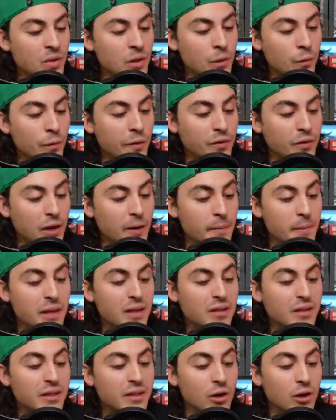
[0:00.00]
We've got a
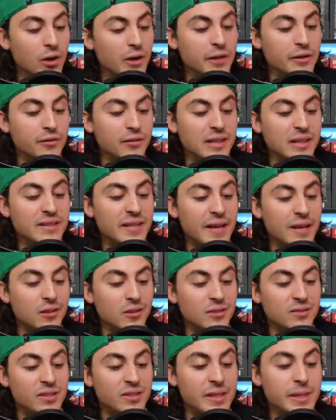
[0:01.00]
Migliari retailer
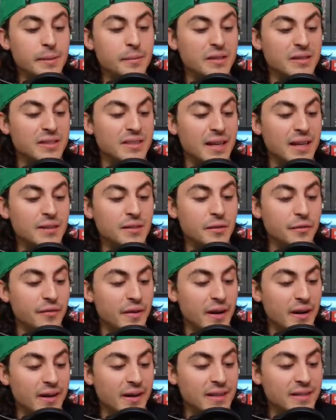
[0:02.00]
team incentive
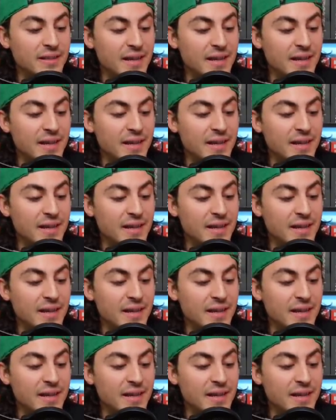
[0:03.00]
variant,